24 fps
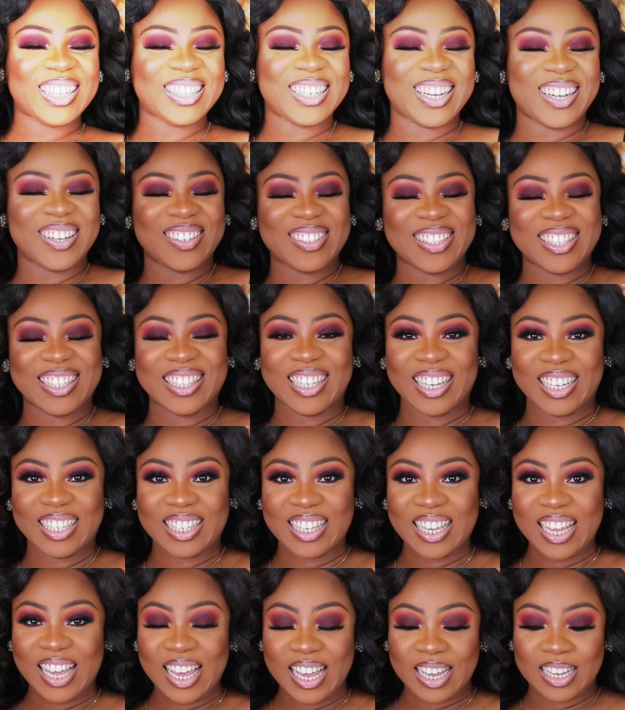dolls, this
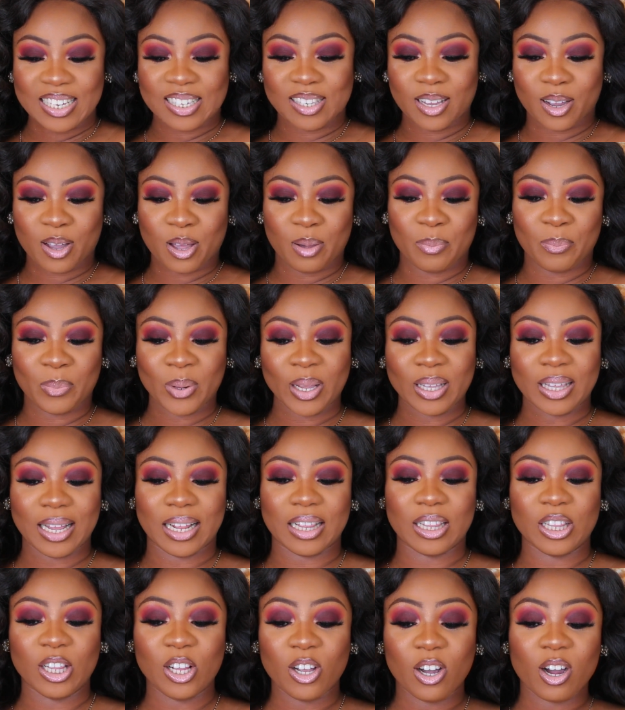is the completed
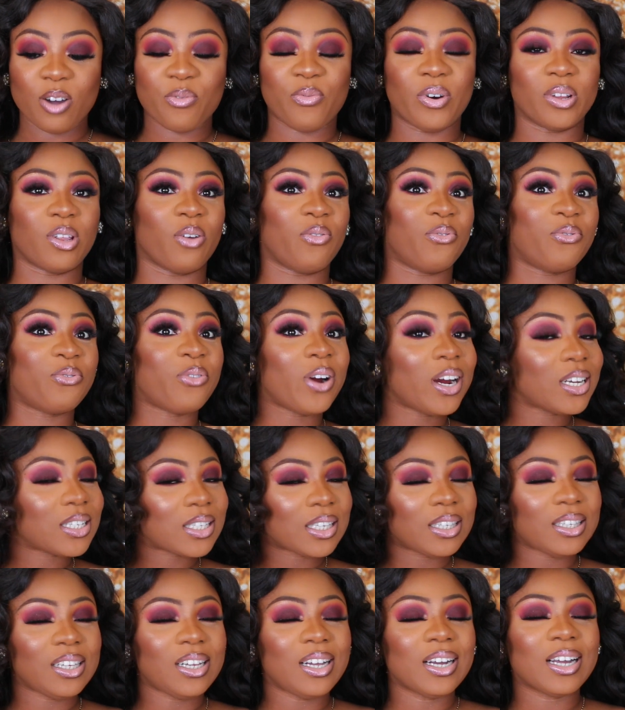look for the first
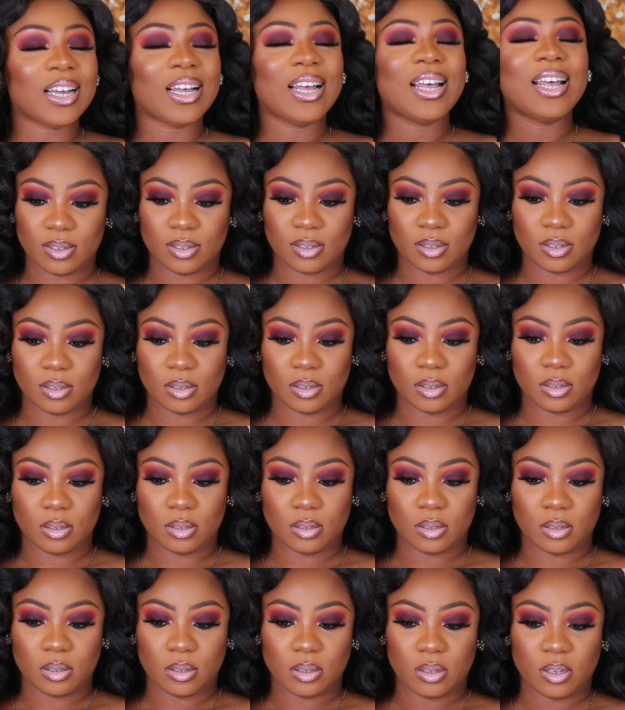look.
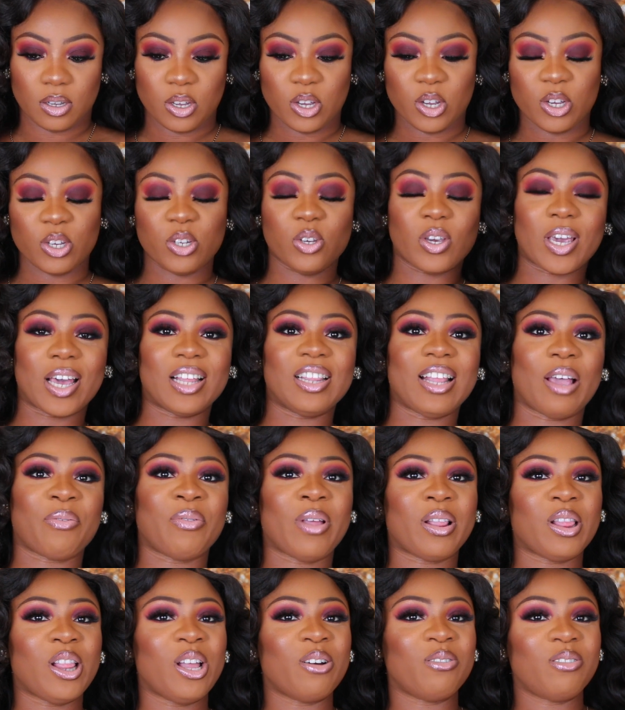You can
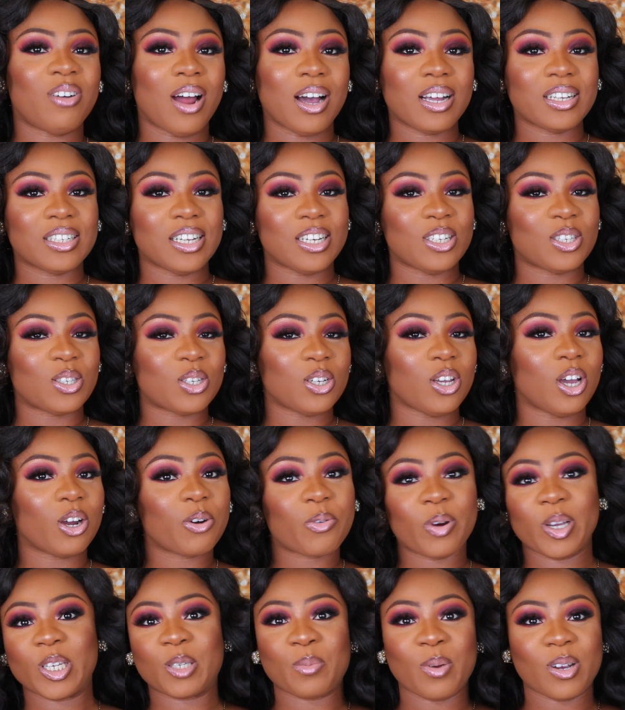definitely rock this to your
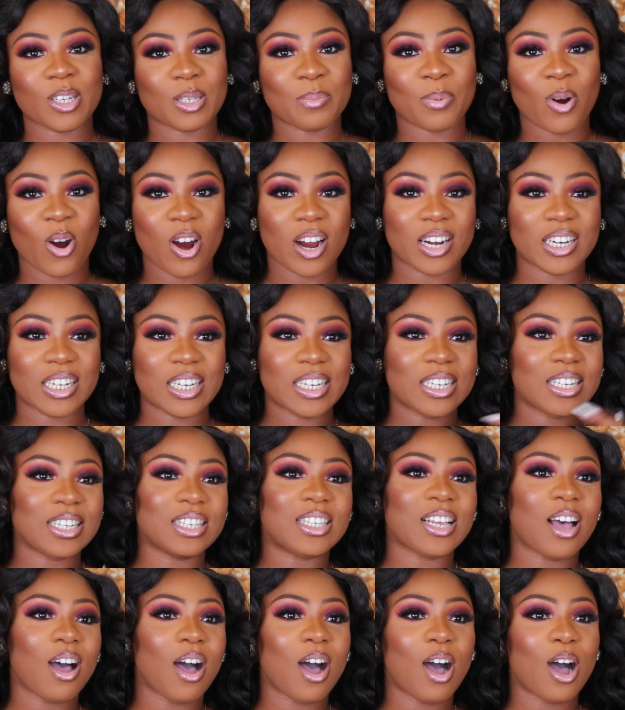Christmas parties.
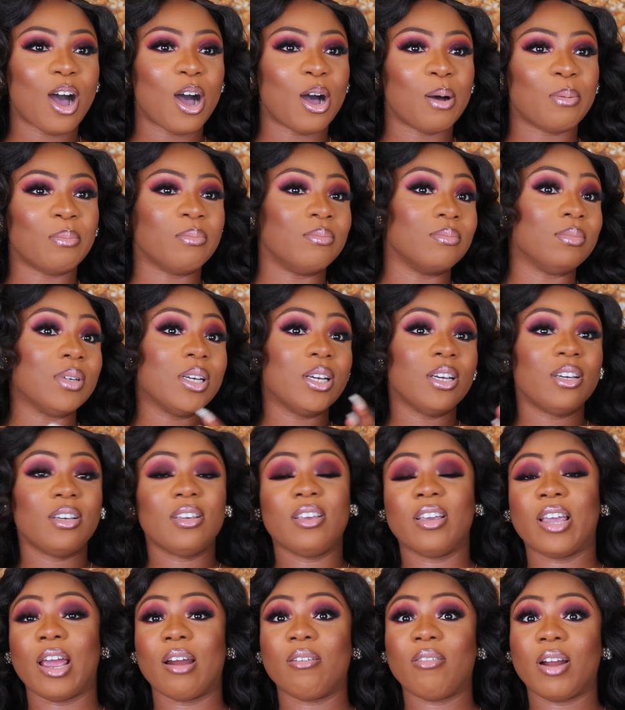
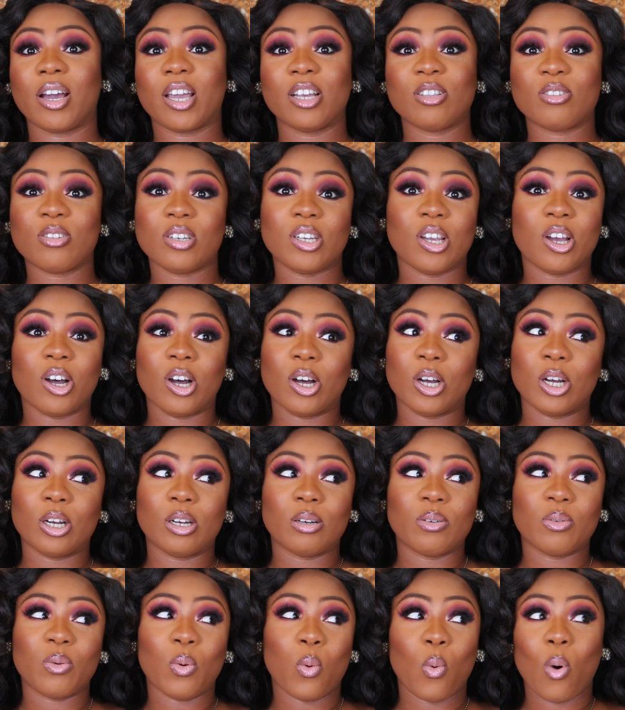You can rock it to
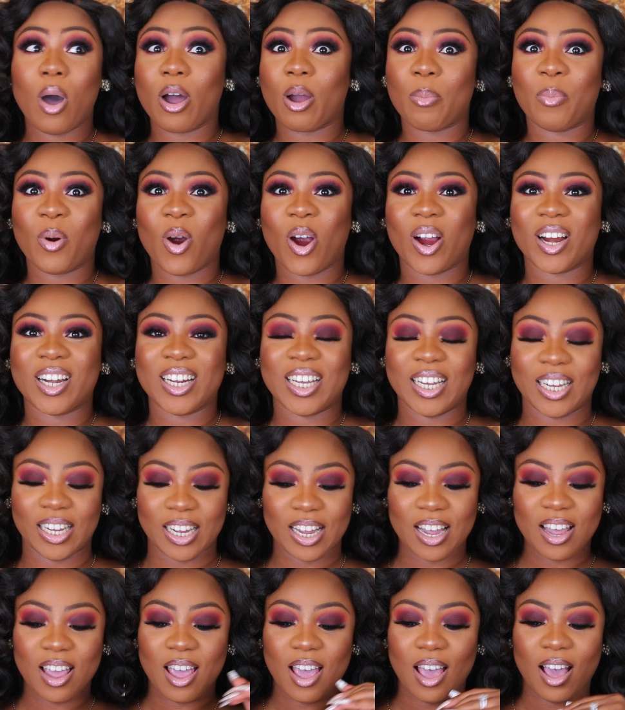your work party,
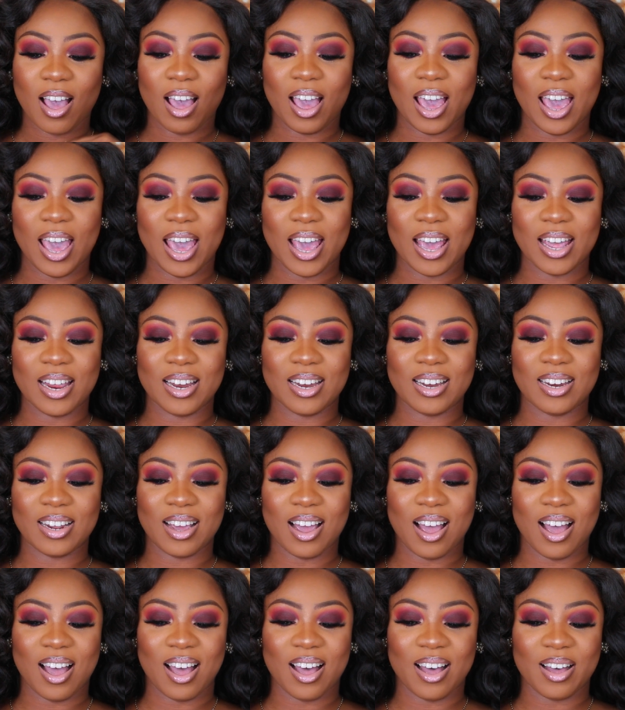and
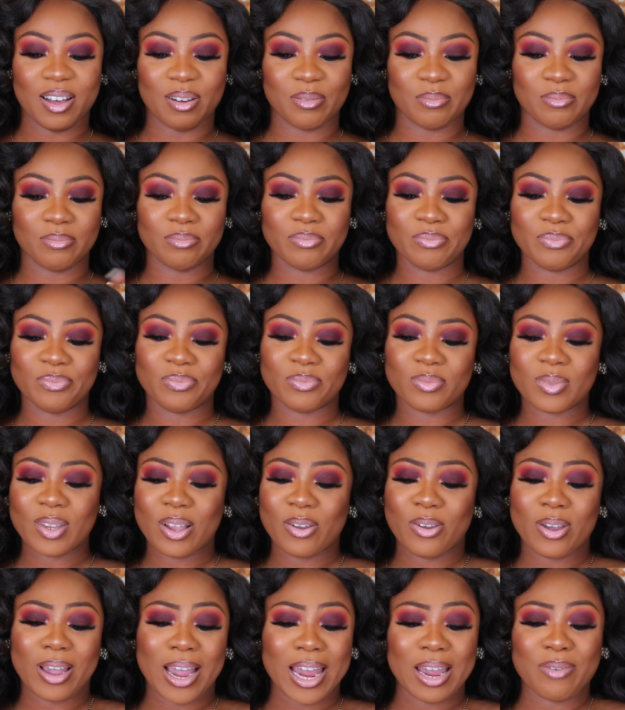
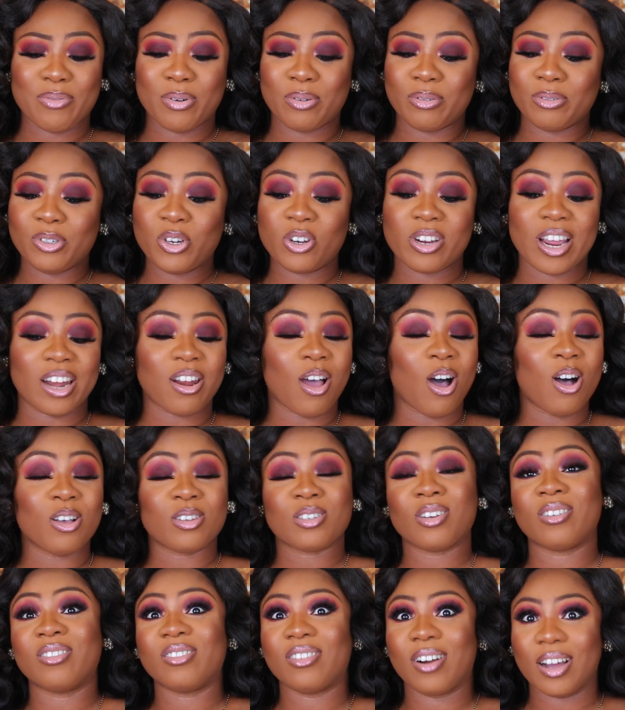you can
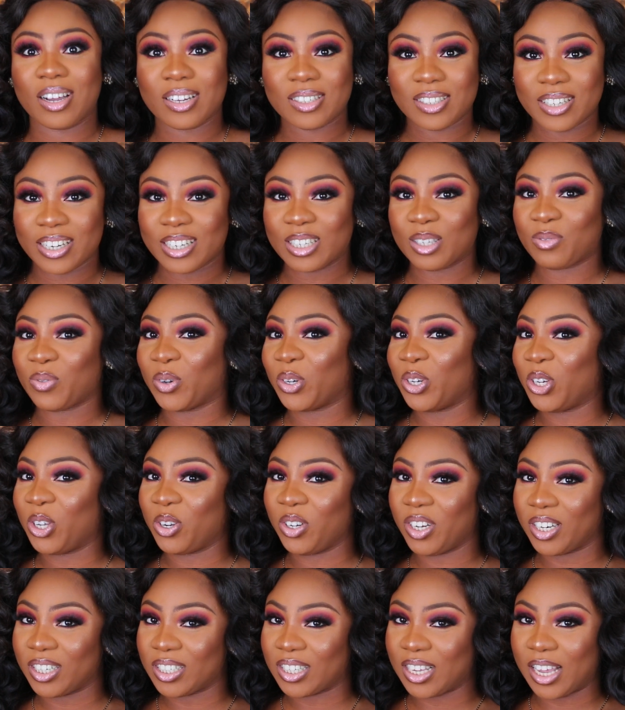also rock this for New
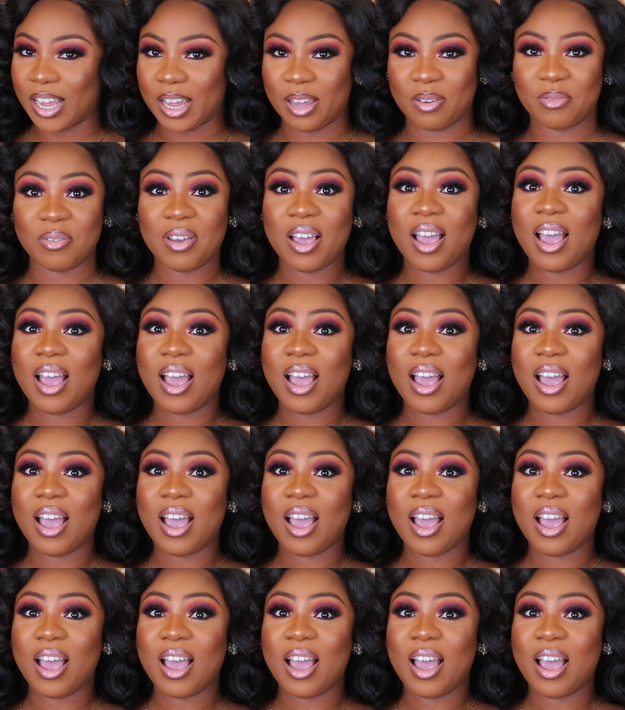Year's Eve.